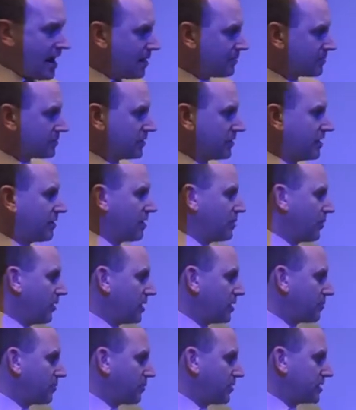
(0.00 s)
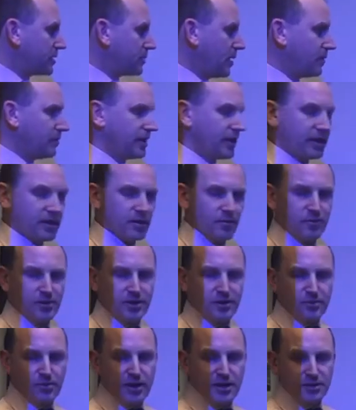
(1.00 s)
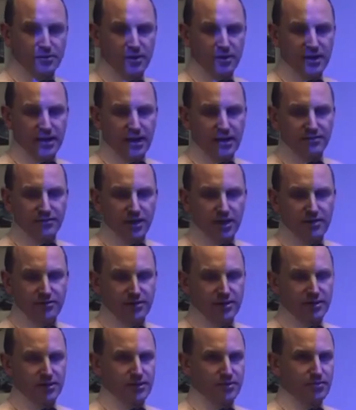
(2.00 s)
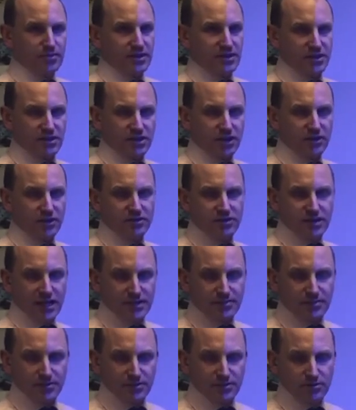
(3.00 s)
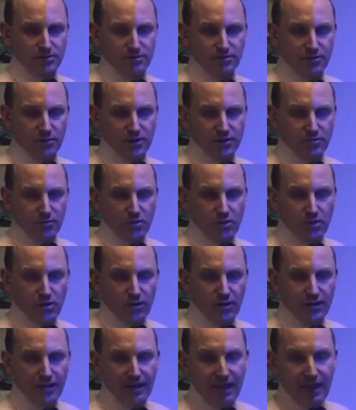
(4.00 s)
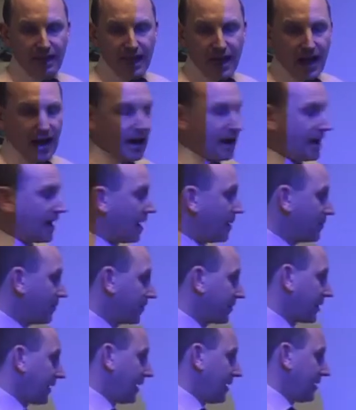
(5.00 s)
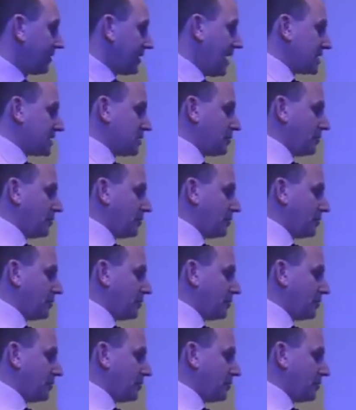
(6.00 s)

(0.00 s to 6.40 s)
absolute hero by the British public and the British press when he comes home because the Brits are so desperate to avoid war. Um, that's